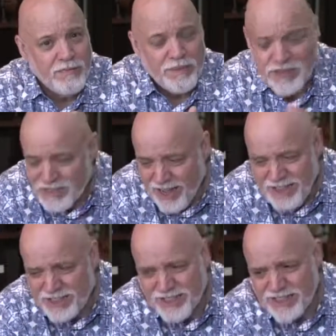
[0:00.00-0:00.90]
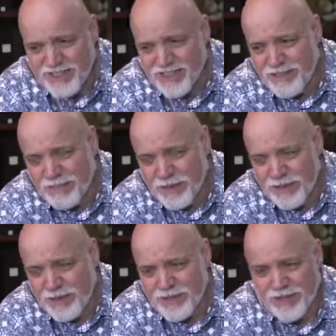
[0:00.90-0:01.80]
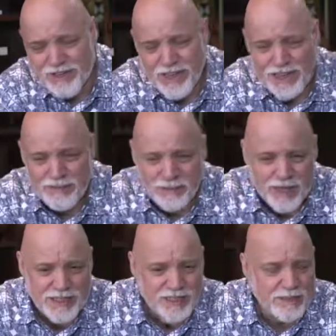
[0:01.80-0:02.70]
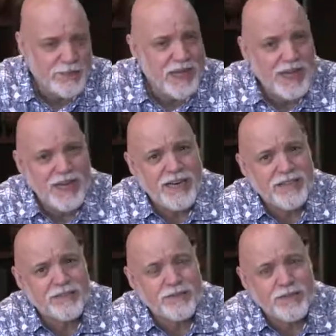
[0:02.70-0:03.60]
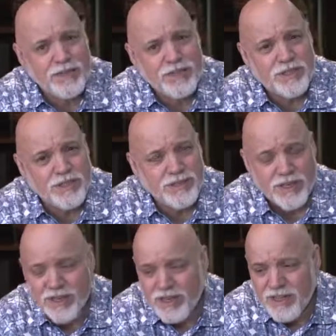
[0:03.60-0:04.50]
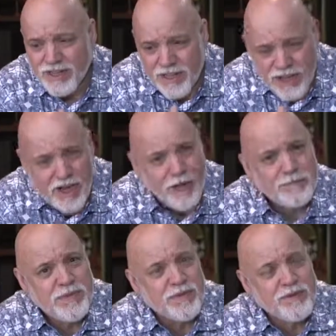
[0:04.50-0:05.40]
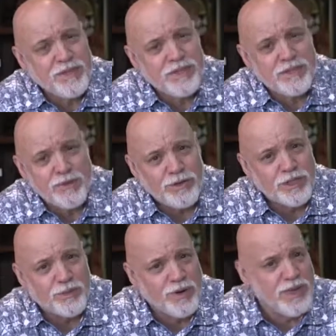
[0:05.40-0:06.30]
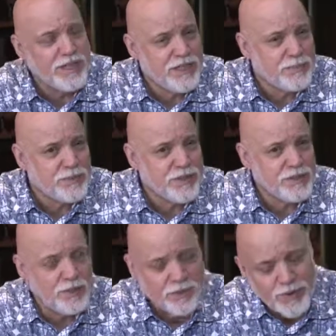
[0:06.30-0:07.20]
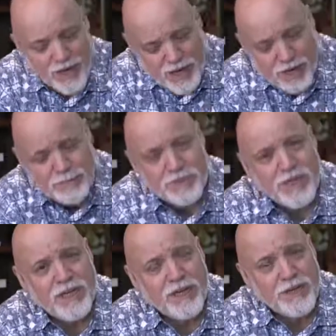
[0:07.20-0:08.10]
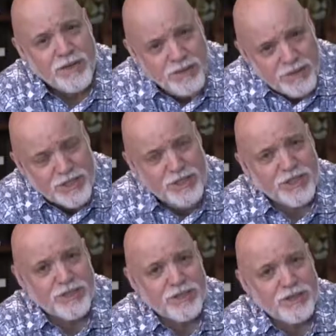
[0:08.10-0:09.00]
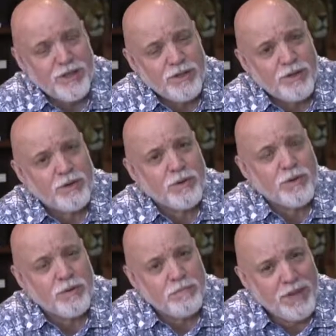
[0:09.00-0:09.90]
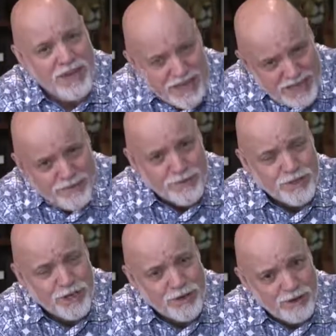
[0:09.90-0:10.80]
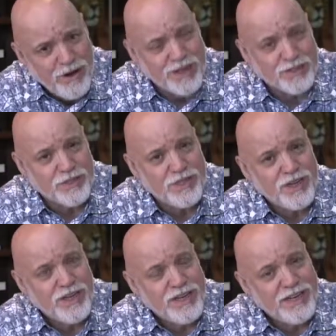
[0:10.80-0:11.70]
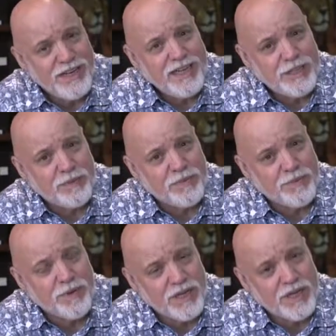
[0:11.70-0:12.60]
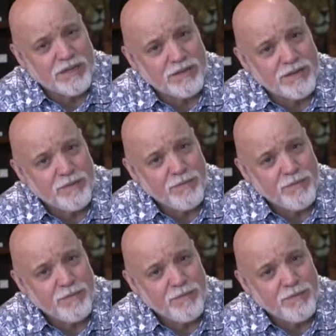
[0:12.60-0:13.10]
But it's not just the murders that are taking place and the beheadings of Christians and the Coptic Christians. Those just weren't Egyptians. Those were Coptic Christians. Those were believers in Christ in Egypt that were killed.